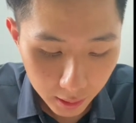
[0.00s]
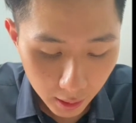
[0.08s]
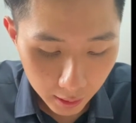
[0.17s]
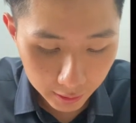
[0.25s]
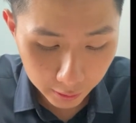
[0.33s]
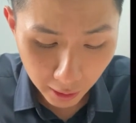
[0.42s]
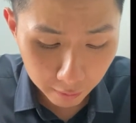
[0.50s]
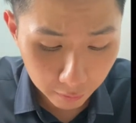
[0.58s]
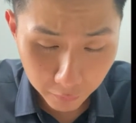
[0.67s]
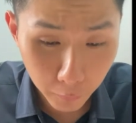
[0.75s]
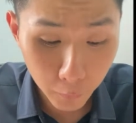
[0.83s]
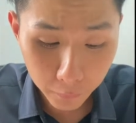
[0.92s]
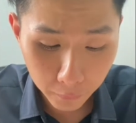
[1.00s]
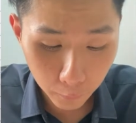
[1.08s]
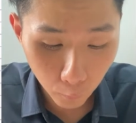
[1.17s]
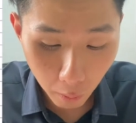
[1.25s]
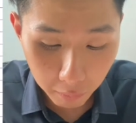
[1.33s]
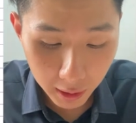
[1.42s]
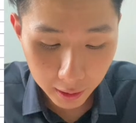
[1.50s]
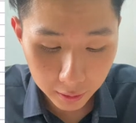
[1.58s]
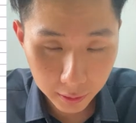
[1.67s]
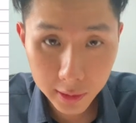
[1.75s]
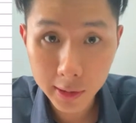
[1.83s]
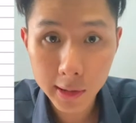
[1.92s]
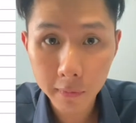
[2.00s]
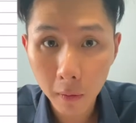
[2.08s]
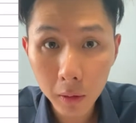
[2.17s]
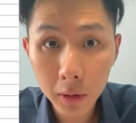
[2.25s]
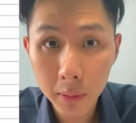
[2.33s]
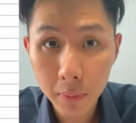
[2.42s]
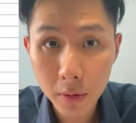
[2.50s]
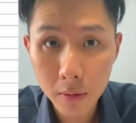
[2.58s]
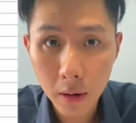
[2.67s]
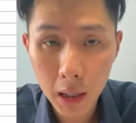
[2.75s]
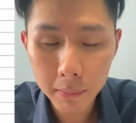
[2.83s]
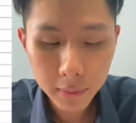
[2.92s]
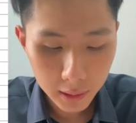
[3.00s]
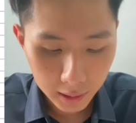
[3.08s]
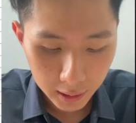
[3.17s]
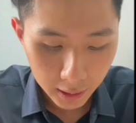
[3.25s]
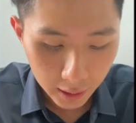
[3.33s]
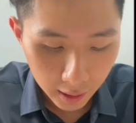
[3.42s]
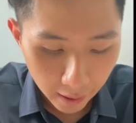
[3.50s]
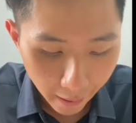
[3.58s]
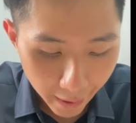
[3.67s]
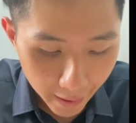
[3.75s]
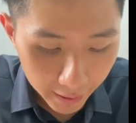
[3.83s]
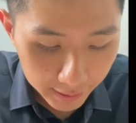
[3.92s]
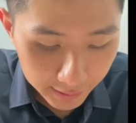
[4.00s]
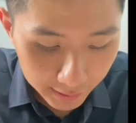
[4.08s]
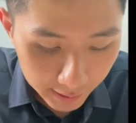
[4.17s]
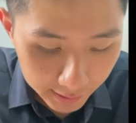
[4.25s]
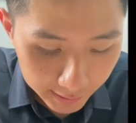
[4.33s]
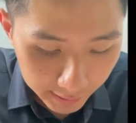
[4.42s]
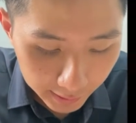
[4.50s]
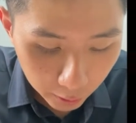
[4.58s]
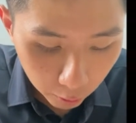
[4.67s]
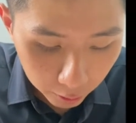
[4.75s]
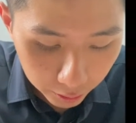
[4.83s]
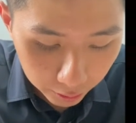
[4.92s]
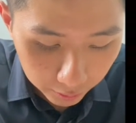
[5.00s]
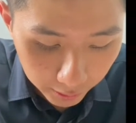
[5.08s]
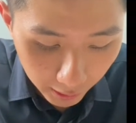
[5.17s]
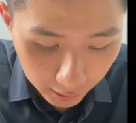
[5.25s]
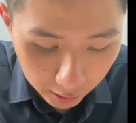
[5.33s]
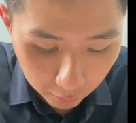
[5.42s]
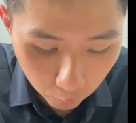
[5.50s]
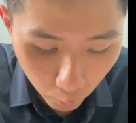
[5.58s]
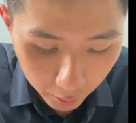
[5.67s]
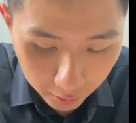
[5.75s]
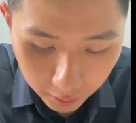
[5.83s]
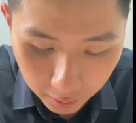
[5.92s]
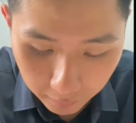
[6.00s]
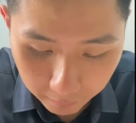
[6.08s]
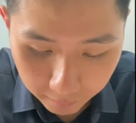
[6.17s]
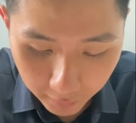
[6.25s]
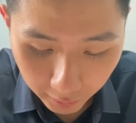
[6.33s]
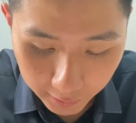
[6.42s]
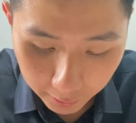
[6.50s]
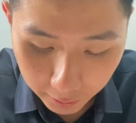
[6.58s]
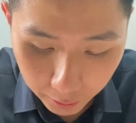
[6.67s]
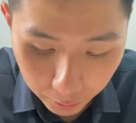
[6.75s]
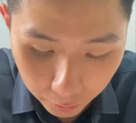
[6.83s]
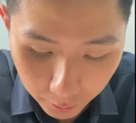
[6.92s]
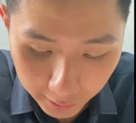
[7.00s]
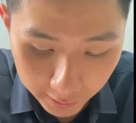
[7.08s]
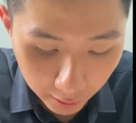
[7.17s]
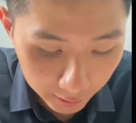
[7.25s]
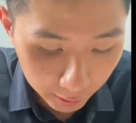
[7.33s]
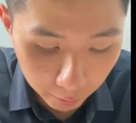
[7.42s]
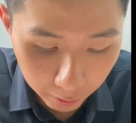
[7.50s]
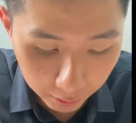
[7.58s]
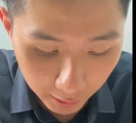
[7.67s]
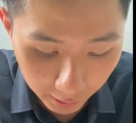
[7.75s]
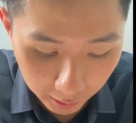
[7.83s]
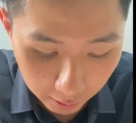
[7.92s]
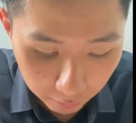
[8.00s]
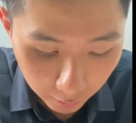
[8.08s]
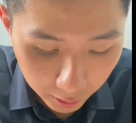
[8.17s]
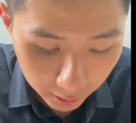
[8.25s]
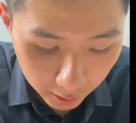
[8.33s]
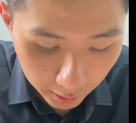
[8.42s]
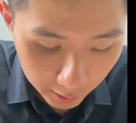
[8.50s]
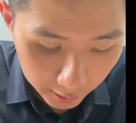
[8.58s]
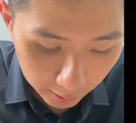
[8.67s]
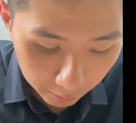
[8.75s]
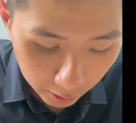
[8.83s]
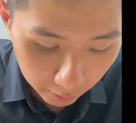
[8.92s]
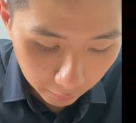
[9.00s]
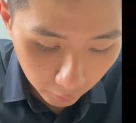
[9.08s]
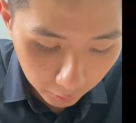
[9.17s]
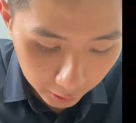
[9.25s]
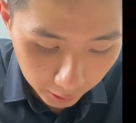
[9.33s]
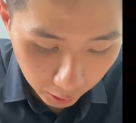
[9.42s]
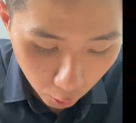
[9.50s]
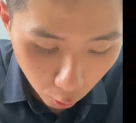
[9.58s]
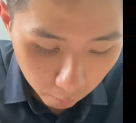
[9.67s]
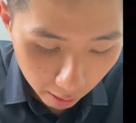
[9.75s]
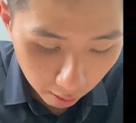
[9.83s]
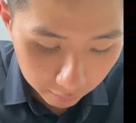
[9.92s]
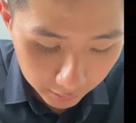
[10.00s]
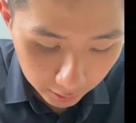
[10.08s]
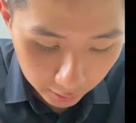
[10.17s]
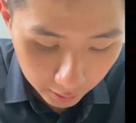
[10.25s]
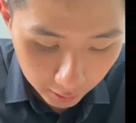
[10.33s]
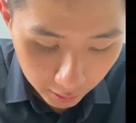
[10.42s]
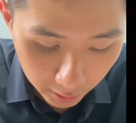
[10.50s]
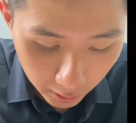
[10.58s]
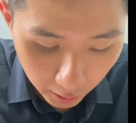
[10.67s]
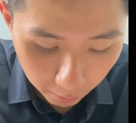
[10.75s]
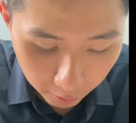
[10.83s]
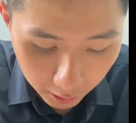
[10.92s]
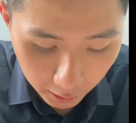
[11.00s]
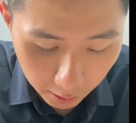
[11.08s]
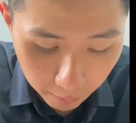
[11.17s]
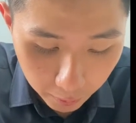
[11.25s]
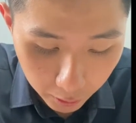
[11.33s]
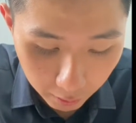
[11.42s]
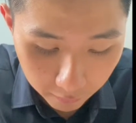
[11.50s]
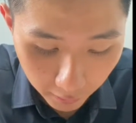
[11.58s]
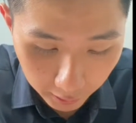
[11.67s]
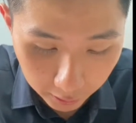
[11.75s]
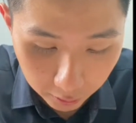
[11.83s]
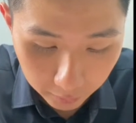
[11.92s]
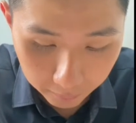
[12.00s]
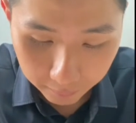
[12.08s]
So now what we can do is just follow the program. Is list equal to -1? So 2 is not equal to -1. So I'm going to follow the no path here. I'm going to input a value,